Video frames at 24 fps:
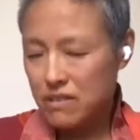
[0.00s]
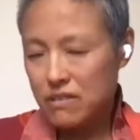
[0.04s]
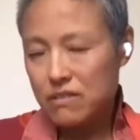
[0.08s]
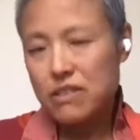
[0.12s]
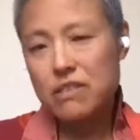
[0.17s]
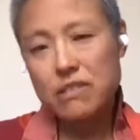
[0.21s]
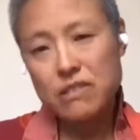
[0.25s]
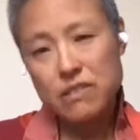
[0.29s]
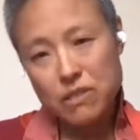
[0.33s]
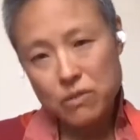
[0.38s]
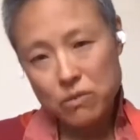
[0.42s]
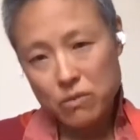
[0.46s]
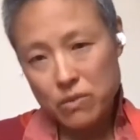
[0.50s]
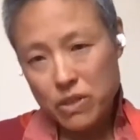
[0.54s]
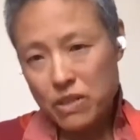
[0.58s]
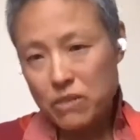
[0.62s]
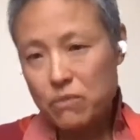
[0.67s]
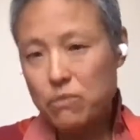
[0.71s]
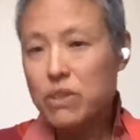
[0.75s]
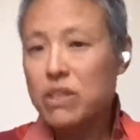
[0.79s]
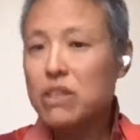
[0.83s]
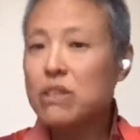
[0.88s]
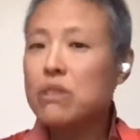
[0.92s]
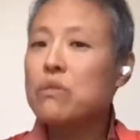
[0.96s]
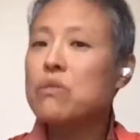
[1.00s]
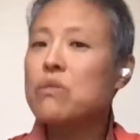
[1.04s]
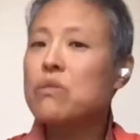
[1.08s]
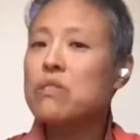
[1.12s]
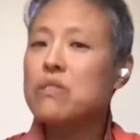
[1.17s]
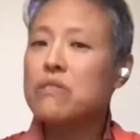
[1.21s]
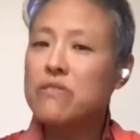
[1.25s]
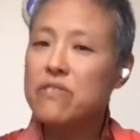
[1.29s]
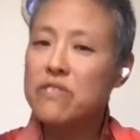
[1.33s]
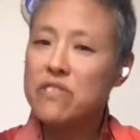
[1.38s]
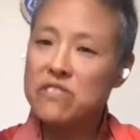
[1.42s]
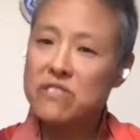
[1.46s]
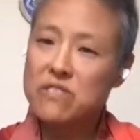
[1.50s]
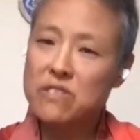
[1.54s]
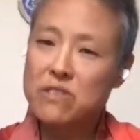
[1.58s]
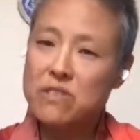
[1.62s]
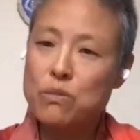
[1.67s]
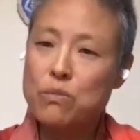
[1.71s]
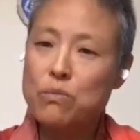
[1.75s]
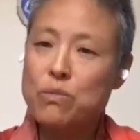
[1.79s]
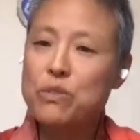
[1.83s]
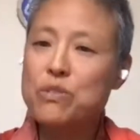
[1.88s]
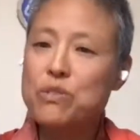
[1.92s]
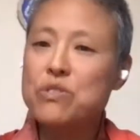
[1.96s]
So we know the first
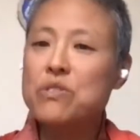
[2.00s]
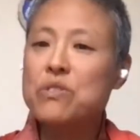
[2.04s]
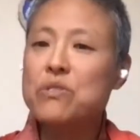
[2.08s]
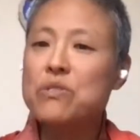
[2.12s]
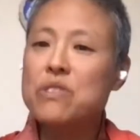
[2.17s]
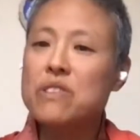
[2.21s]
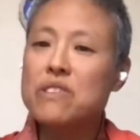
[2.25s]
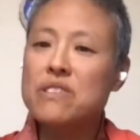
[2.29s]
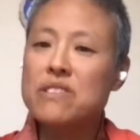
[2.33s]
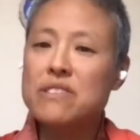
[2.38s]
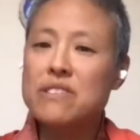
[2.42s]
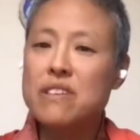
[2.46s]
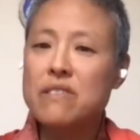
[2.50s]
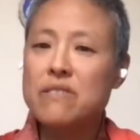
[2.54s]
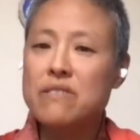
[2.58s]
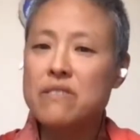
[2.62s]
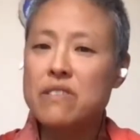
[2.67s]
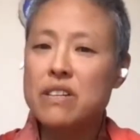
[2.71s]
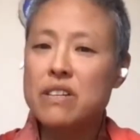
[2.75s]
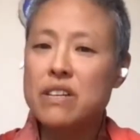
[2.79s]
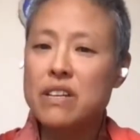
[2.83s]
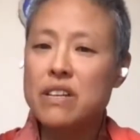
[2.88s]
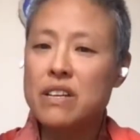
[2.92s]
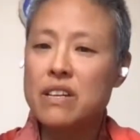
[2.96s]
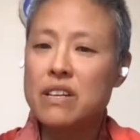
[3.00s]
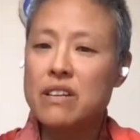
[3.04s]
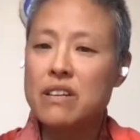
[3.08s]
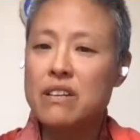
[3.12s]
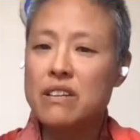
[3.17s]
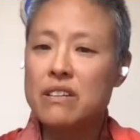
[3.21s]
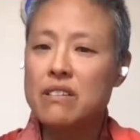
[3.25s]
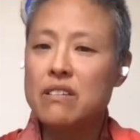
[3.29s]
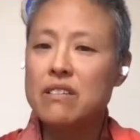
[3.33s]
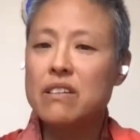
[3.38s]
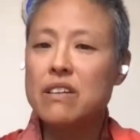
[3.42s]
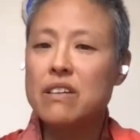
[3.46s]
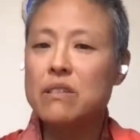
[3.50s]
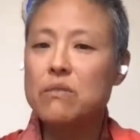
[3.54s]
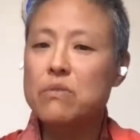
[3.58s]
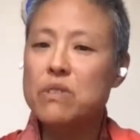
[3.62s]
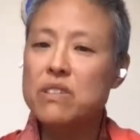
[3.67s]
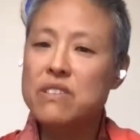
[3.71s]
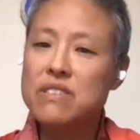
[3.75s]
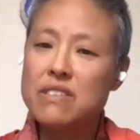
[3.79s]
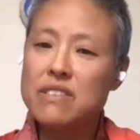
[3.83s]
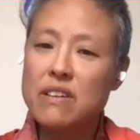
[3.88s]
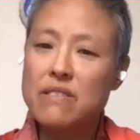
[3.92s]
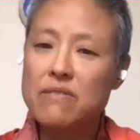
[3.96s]
noble truth is suffering, and with
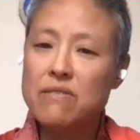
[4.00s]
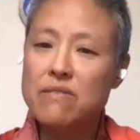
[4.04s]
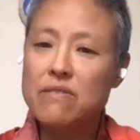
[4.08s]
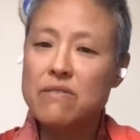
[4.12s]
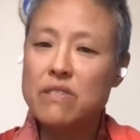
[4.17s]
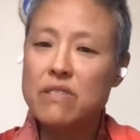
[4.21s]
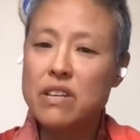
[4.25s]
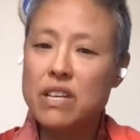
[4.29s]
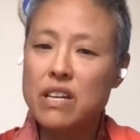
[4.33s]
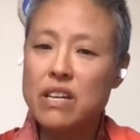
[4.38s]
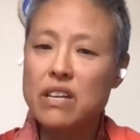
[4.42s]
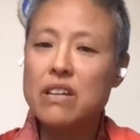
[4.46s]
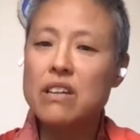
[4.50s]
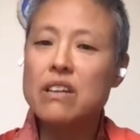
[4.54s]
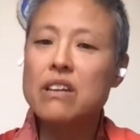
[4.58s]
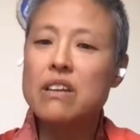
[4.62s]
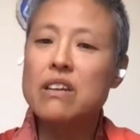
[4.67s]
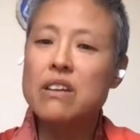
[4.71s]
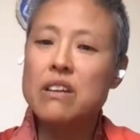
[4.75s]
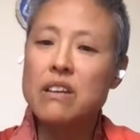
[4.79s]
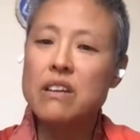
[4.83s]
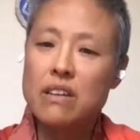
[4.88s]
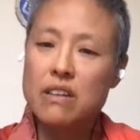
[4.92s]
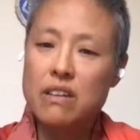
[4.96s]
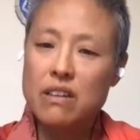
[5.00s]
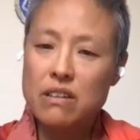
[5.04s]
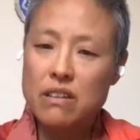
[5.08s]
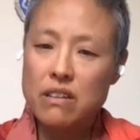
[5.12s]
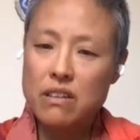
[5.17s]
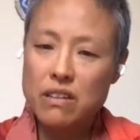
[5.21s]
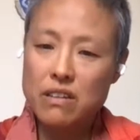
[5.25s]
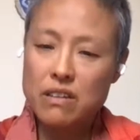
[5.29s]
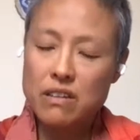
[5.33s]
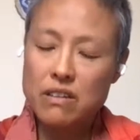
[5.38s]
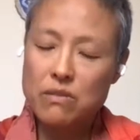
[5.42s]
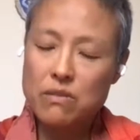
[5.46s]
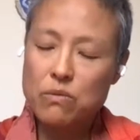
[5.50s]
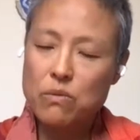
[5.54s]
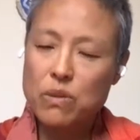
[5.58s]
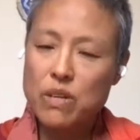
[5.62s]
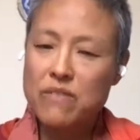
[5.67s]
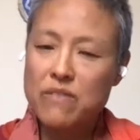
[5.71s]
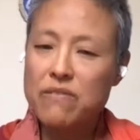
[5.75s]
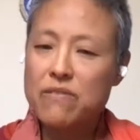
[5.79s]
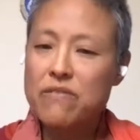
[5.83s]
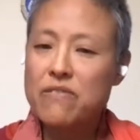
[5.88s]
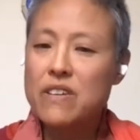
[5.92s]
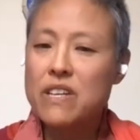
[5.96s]
suffering, we
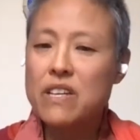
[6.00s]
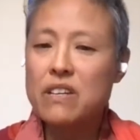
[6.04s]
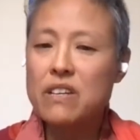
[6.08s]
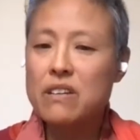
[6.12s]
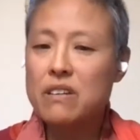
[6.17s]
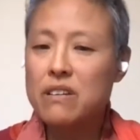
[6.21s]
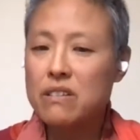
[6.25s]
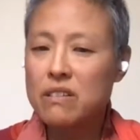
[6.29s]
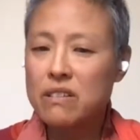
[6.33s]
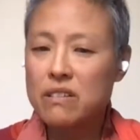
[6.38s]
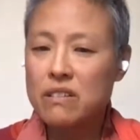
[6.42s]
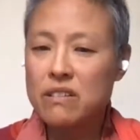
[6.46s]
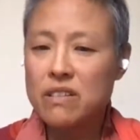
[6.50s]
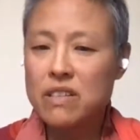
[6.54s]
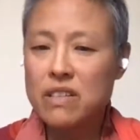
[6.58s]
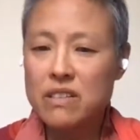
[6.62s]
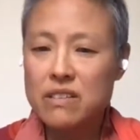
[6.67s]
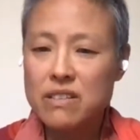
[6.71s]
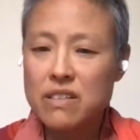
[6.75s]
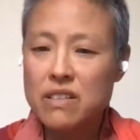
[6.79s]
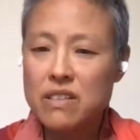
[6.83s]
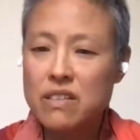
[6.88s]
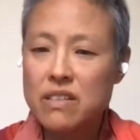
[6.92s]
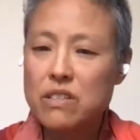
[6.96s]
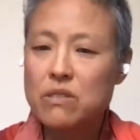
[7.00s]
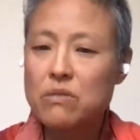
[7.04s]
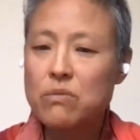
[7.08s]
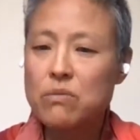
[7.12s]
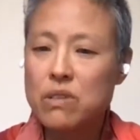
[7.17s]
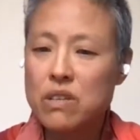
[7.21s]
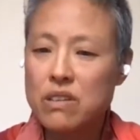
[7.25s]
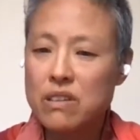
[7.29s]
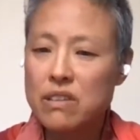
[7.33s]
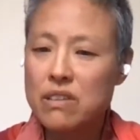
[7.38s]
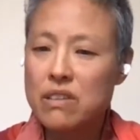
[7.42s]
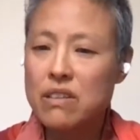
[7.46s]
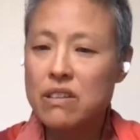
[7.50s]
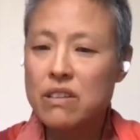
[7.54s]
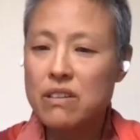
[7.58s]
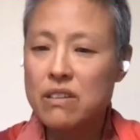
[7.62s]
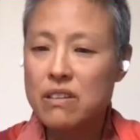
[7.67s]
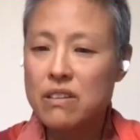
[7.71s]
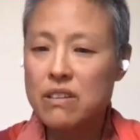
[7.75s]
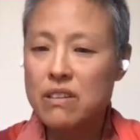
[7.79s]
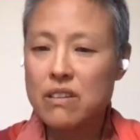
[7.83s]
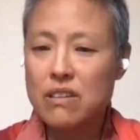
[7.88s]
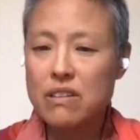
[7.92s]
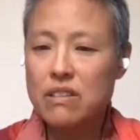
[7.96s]
feel in touch with
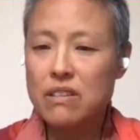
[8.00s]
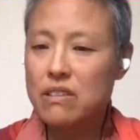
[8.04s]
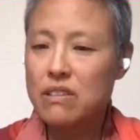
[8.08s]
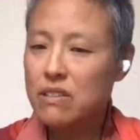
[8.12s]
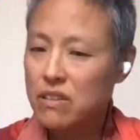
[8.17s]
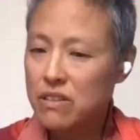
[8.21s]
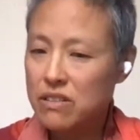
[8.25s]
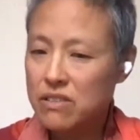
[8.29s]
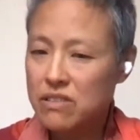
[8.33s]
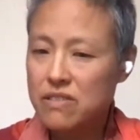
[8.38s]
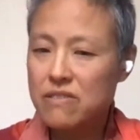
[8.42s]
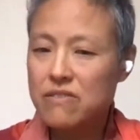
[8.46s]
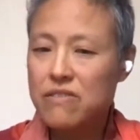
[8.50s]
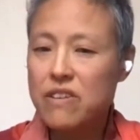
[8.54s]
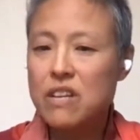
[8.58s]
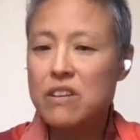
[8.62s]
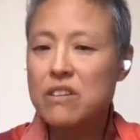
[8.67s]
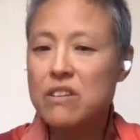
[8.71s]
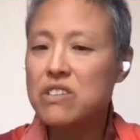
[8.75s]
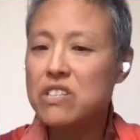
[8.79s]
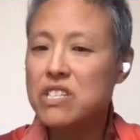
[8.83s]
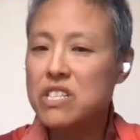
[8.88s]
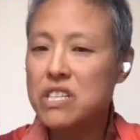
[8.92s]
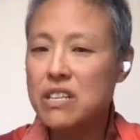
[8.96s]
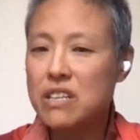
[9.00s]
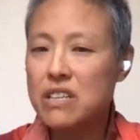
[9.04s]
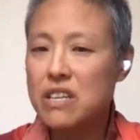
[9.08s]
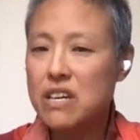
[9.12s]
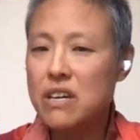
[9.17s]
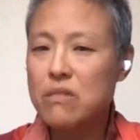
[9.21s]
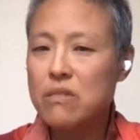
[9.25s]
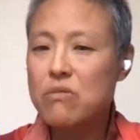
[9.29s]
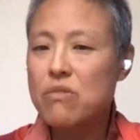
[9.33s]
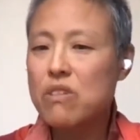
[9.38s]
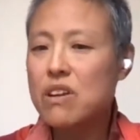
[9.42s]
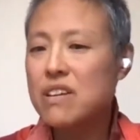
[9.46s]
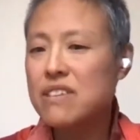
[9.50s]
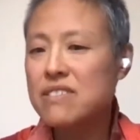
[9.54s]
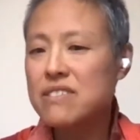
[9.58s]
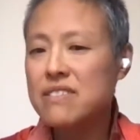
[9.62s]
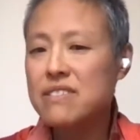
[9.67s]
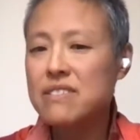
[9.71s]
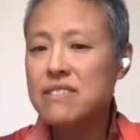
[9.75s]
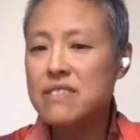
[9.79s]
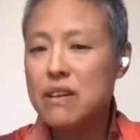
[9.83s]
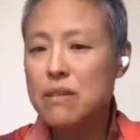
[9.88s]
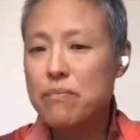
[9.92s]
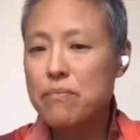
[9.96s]
lots of energy that
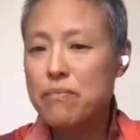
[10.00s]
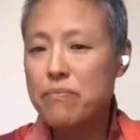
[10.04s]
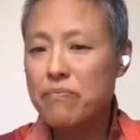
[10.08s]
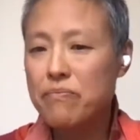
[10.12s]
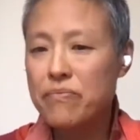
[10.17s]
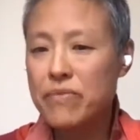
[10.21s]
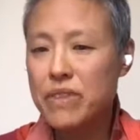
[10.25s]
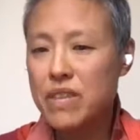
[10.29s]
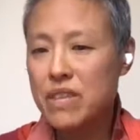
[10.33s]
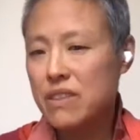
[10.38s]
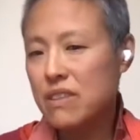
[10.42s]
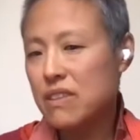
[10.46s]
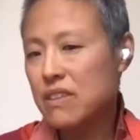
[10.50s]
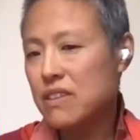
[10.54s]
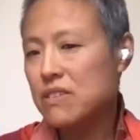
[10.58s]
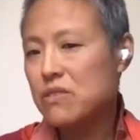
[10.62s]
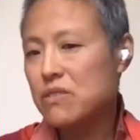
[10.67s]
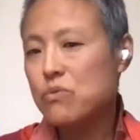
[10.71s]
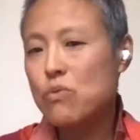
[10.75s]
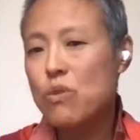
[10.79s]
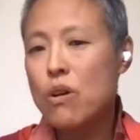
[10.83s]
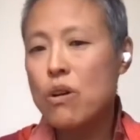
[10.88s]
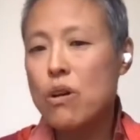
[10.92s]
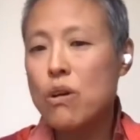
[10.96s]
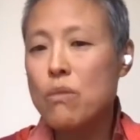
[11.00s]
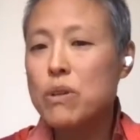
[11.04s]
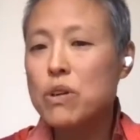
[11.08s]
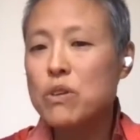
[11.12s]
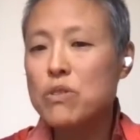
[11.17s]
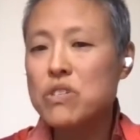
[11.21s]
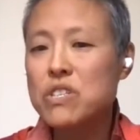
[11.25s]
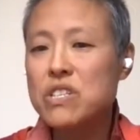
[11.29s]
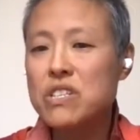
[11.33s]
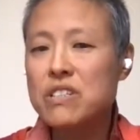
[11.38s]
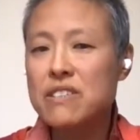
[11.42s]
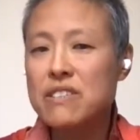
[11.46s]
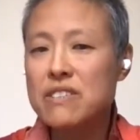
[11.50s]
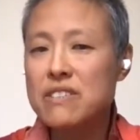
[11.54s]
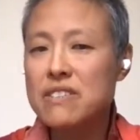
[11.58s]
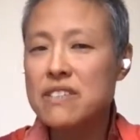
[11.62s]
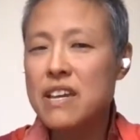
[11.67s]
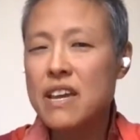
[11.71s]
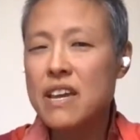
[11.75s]
rises up, these raw emotions.